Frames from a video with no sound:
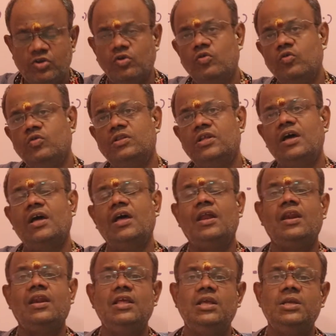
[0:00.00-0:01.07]
to do
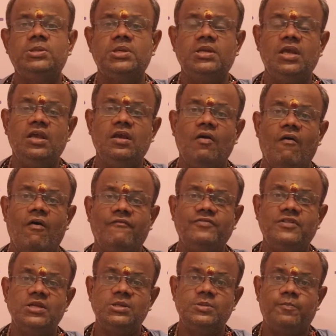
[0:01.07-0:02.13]
the rejigging
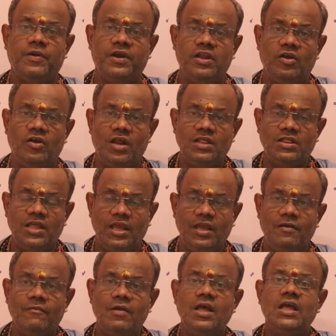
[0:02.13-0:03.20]
of this particular
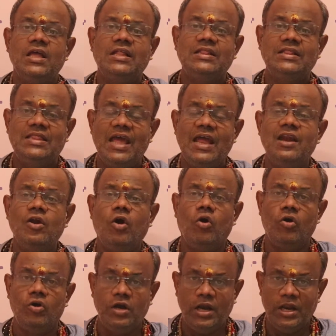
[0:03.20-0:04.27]
thing. Then
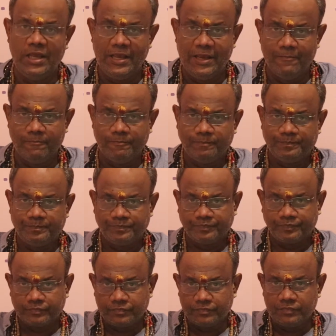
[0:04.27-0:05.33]
only
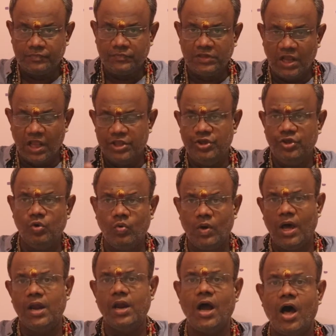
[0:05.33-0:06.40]

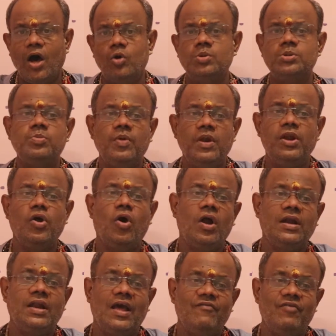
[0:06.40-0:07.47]
your house will
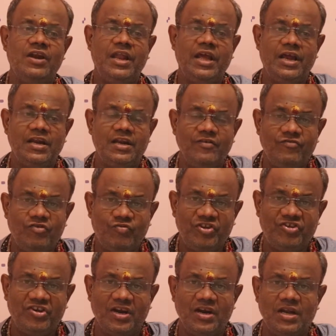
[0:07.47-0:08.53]
not have a negative
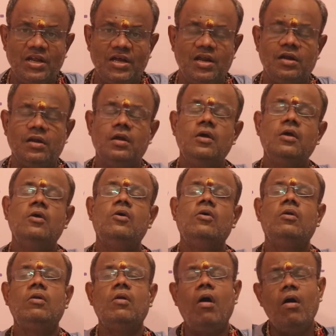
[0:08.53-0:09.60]
twist and turn.
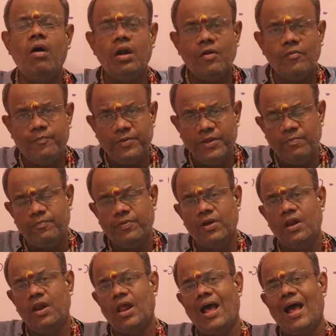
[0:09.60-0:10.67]
Lot of
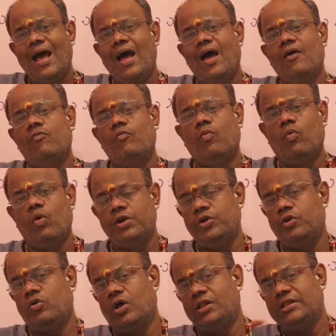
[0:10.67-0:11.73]
people have what
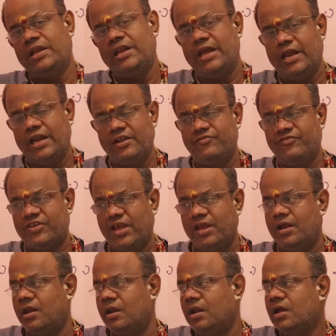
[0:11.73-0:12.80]
you call the negative
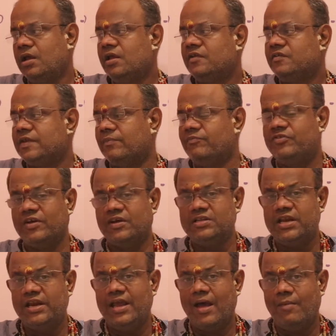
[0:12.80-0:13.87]
cycle. Some
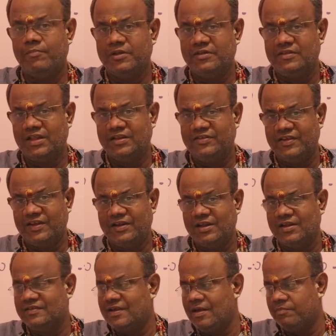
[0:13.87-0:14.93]
surgery happens, then
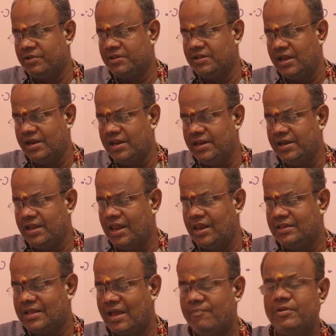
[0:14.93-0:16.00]
sickness happens, then ill
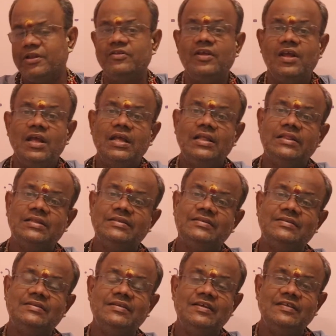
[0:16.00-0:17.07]
health happens.
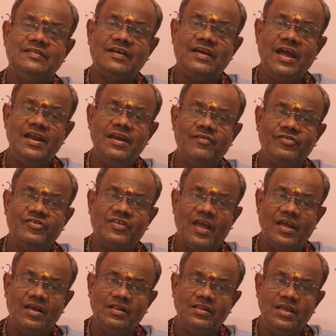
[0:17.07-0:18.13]
It's a kind of a
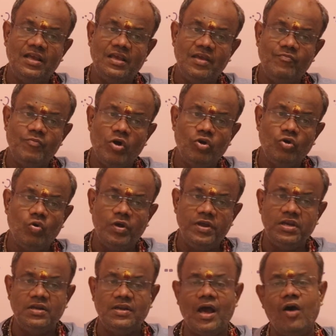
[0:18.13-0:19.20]
cycle. They keep on
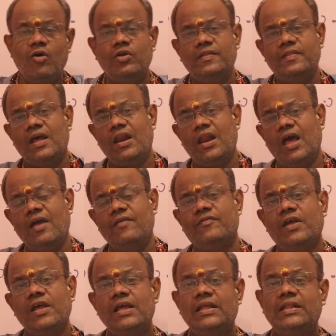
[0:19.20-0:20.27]
going down in their
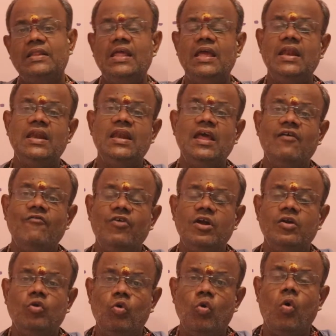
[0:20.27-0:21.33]
life. They
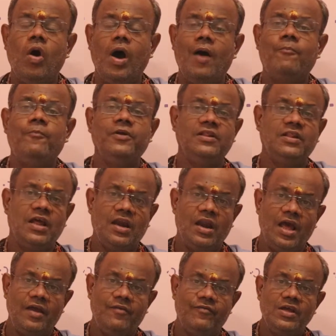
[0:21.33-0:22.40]
never go up in their
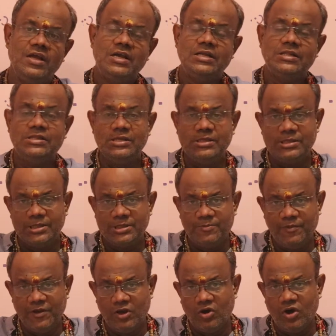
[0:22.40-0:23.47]
life. This is
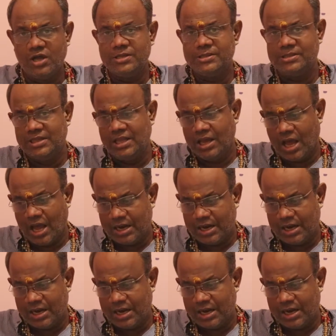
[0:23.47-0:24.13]
because the